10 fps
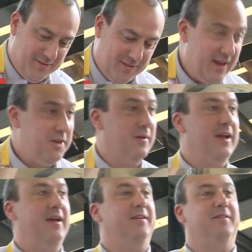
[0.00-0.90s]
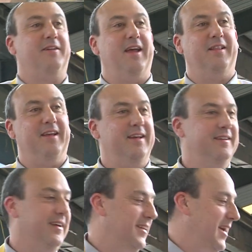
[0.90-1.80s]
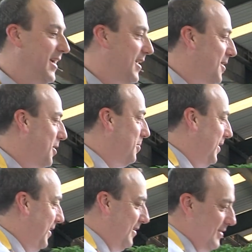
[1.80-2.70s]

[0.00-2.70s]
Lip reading: Thank you again, Galen and AARP.